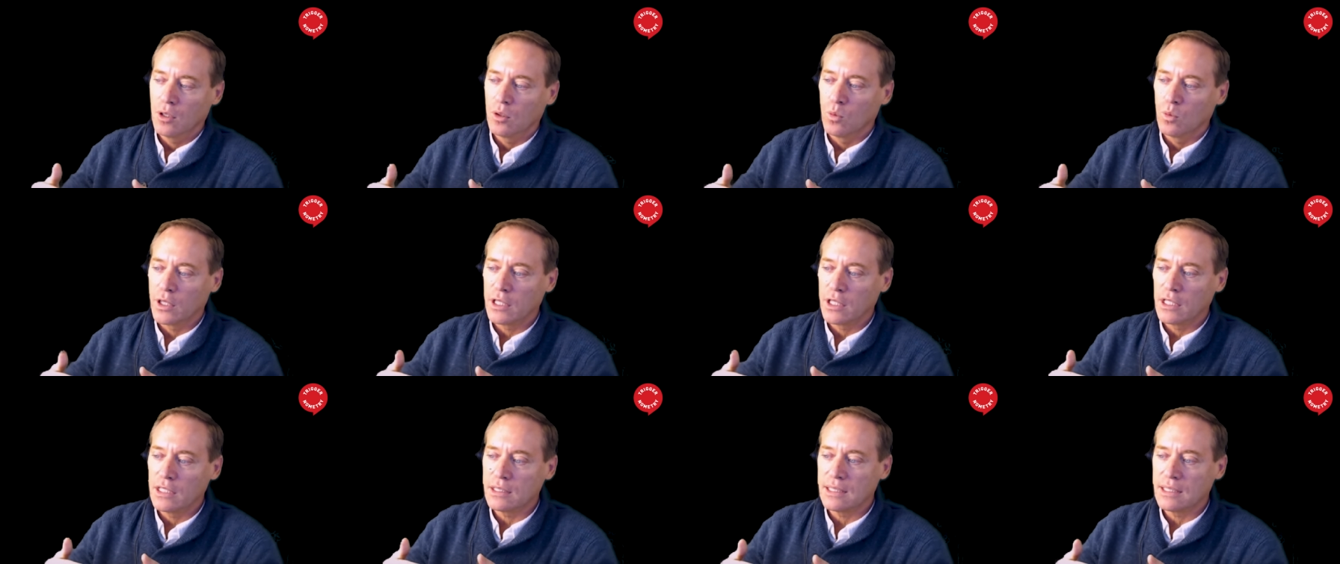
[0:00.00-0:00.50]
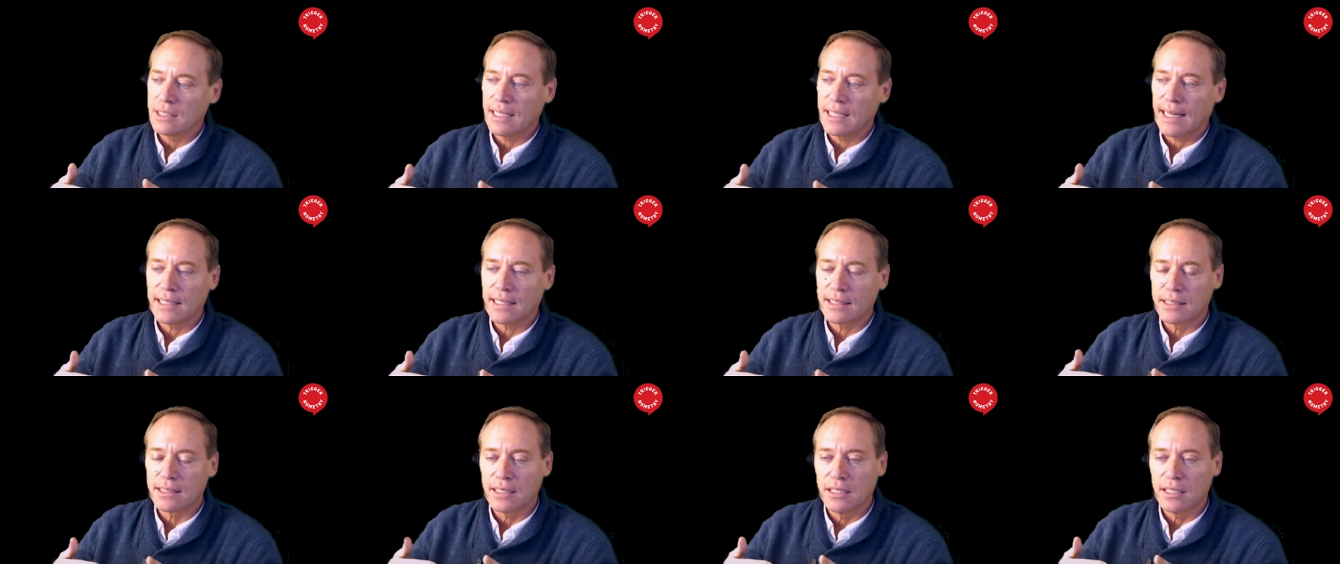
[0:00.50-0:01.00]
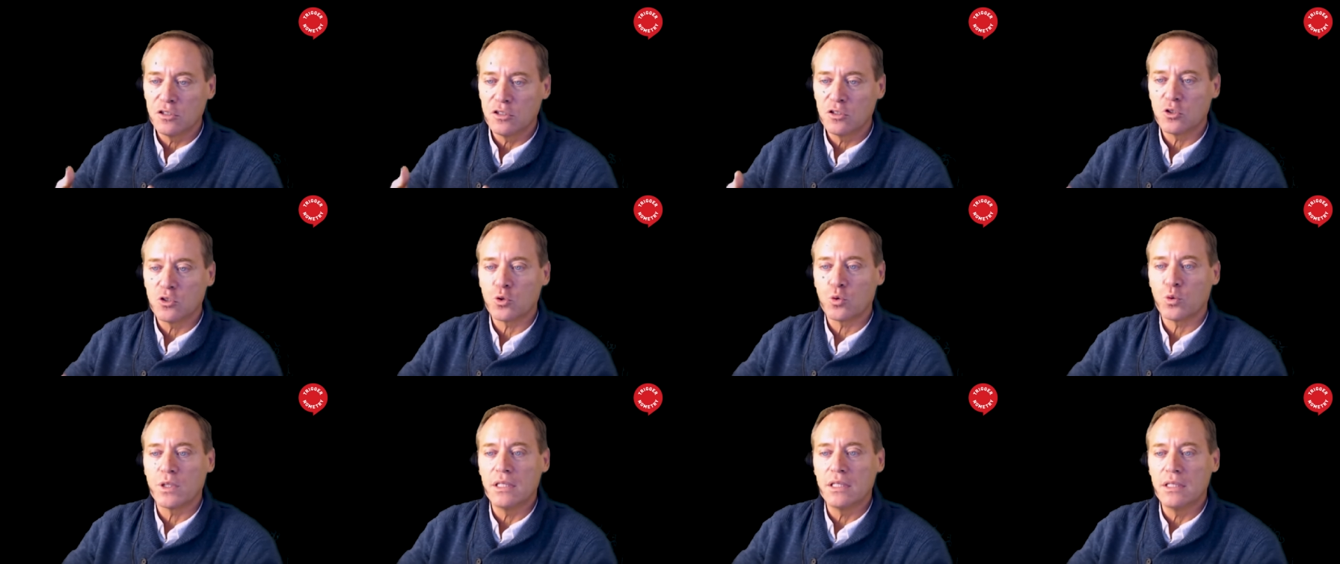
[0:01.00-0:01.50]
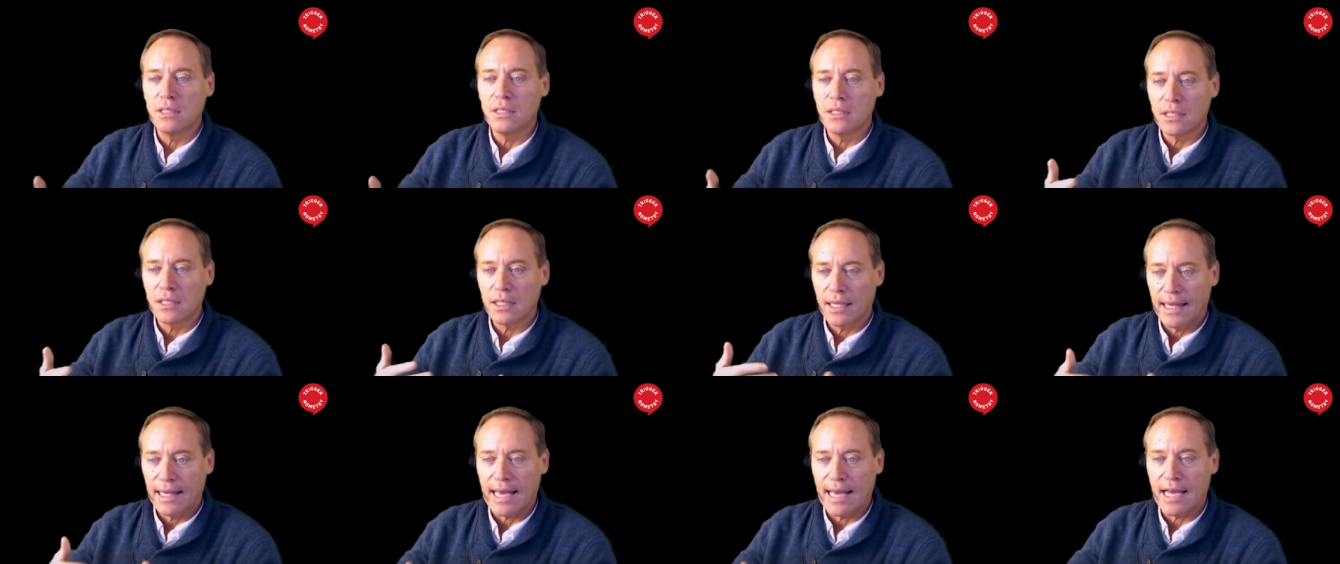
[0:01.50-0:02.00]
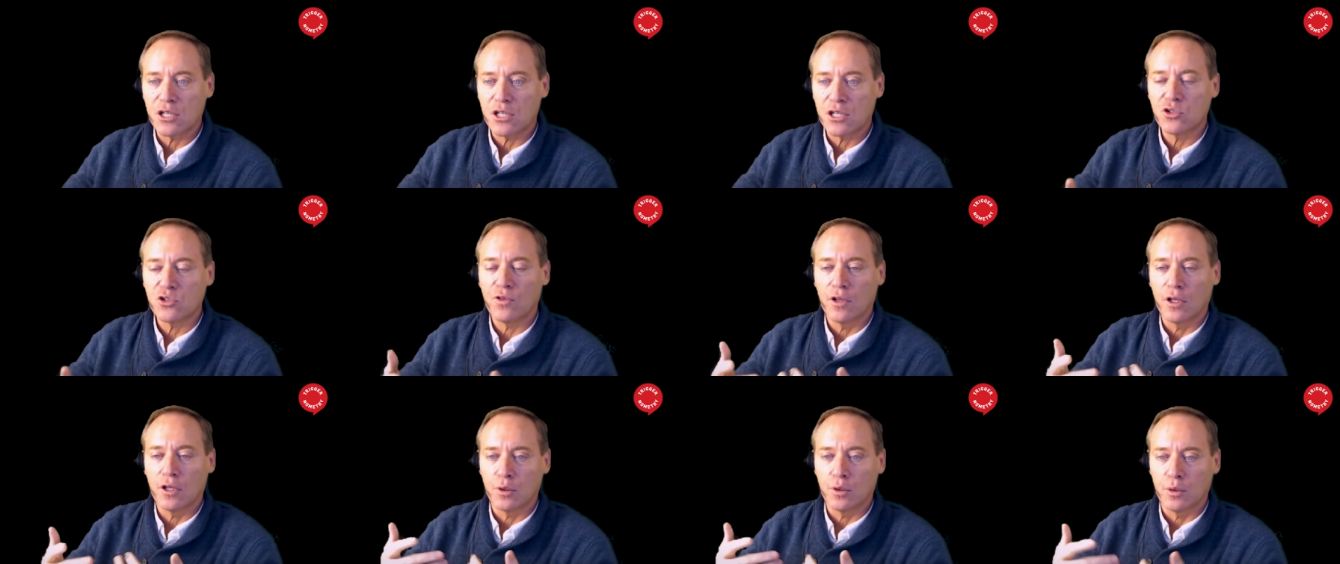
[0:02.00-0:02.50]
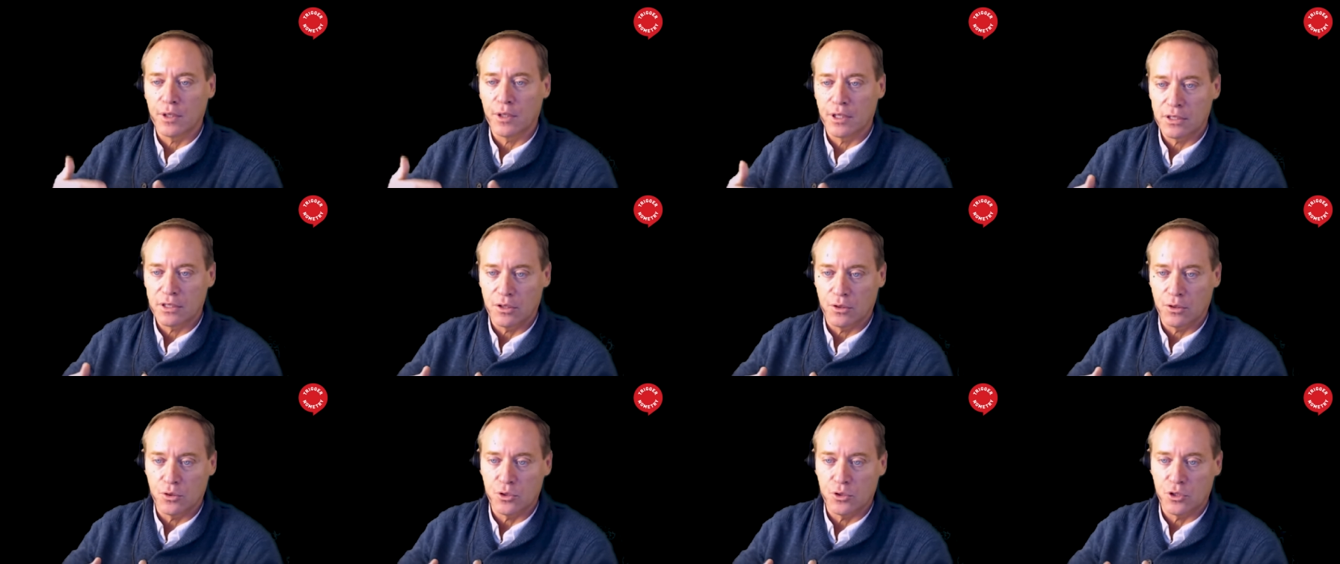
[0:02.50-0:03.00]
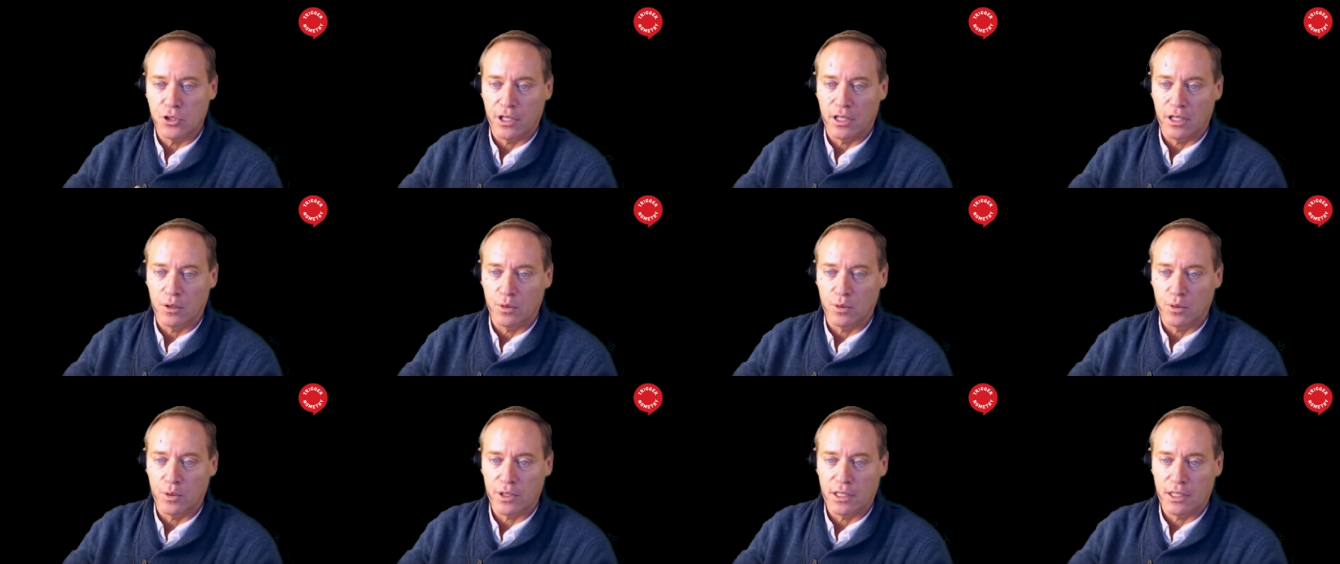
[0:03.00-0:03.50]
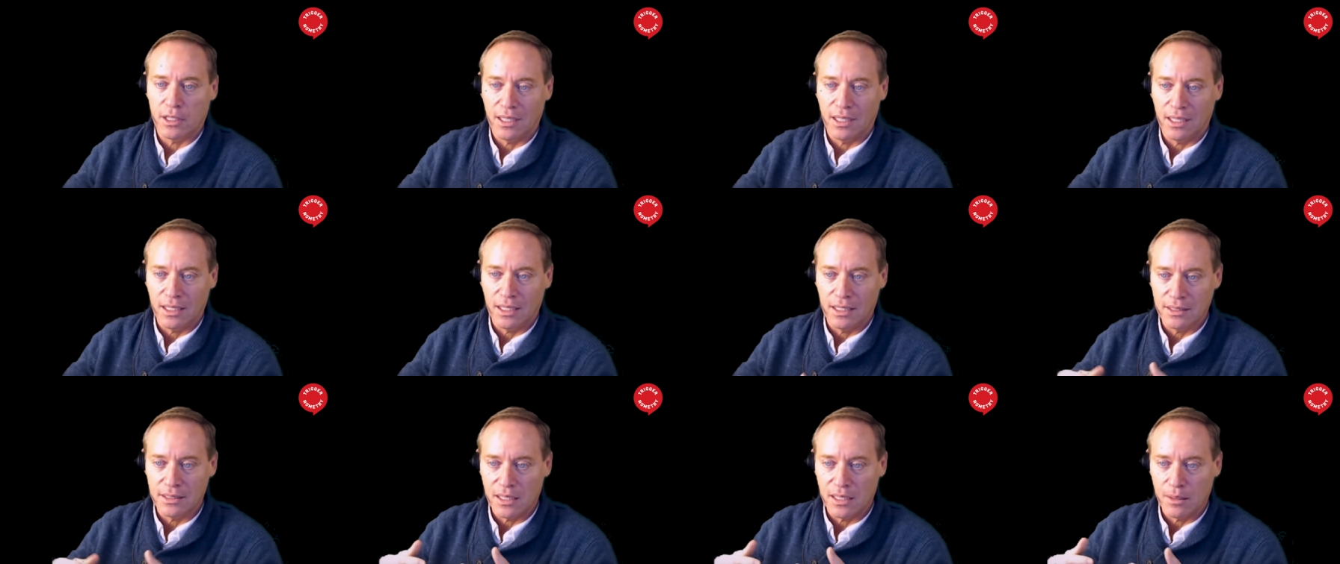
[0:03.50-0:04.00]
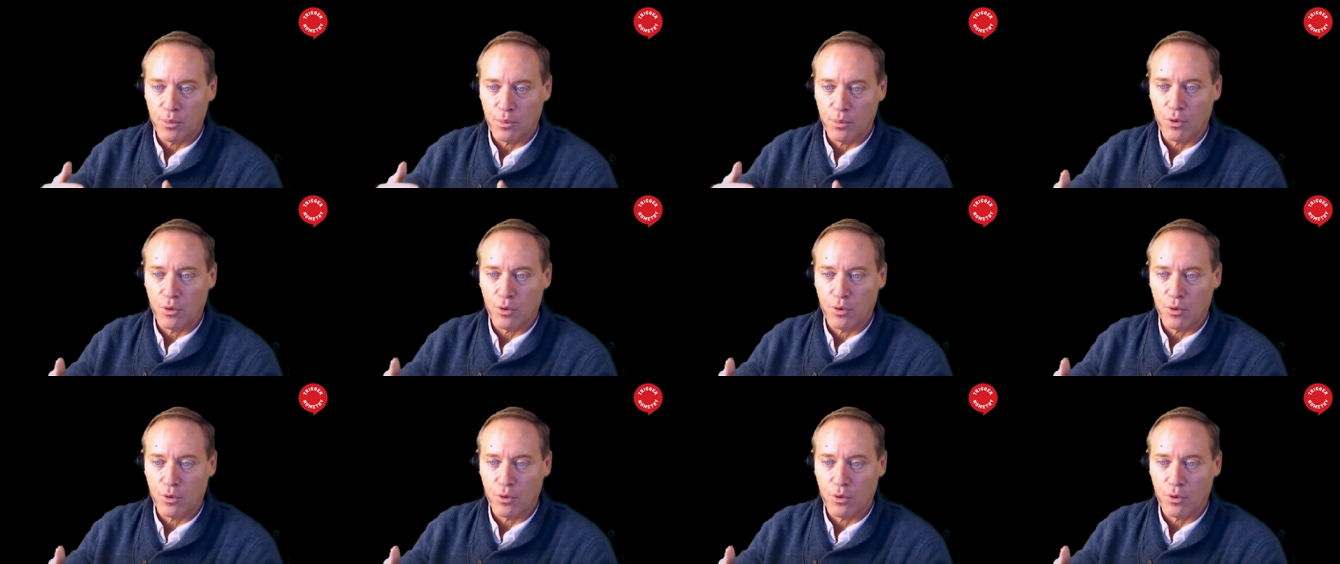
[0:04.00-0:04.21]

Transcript: One is it has an intrinsic cash flow associated with it. It is a